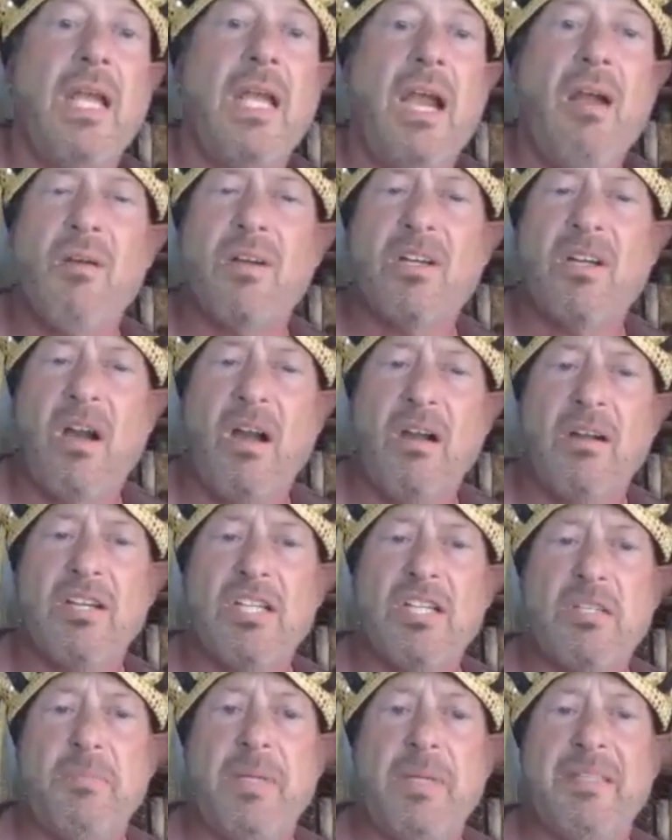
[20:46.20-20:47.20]
Howard
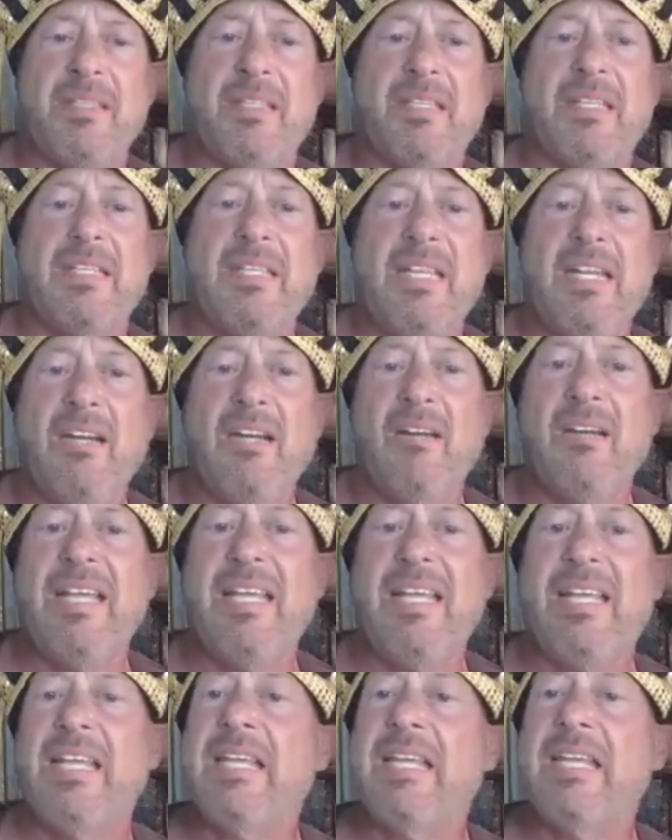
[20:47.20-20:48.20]
Carter spent
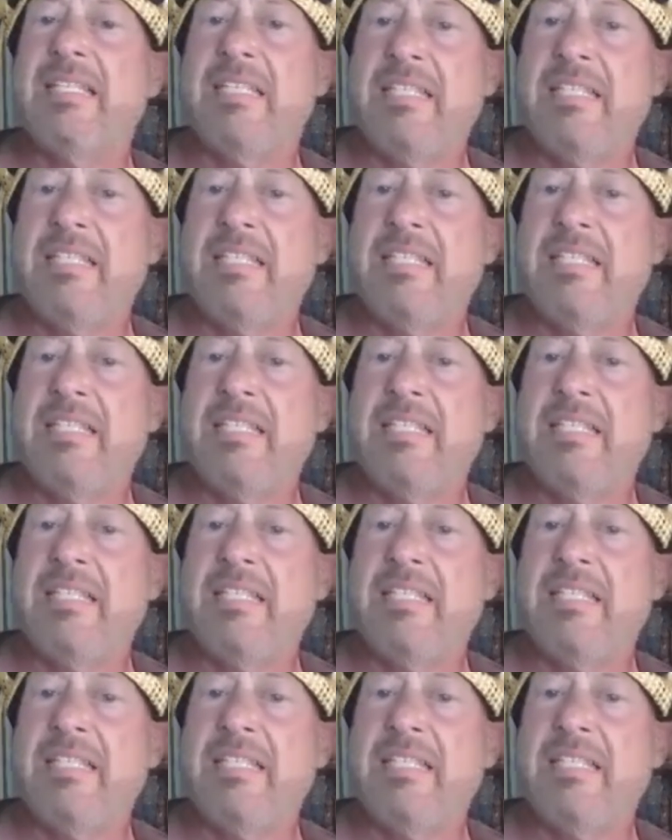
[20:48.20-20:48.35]
nearly